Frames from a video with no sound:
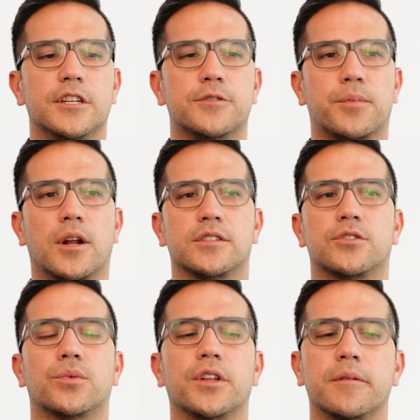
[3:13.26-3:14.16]
these products
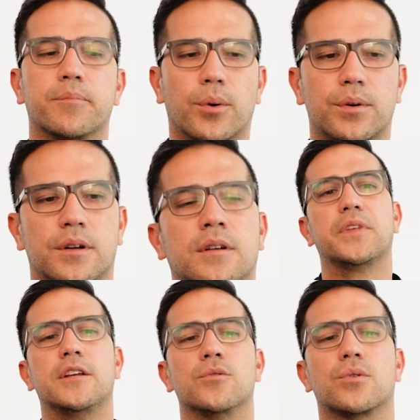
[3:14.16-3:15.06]
is really important
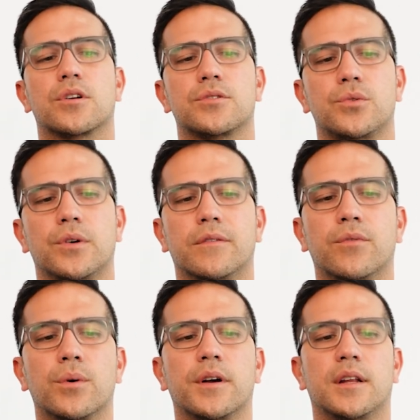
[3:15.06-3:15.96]
in order to
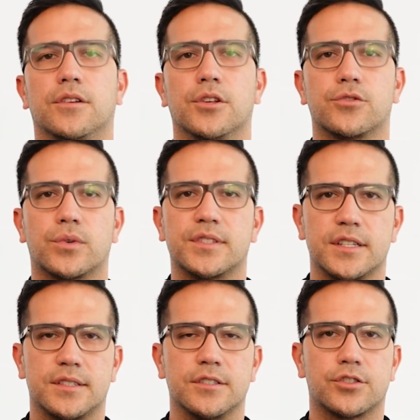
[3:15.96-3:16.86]
avoid those resistant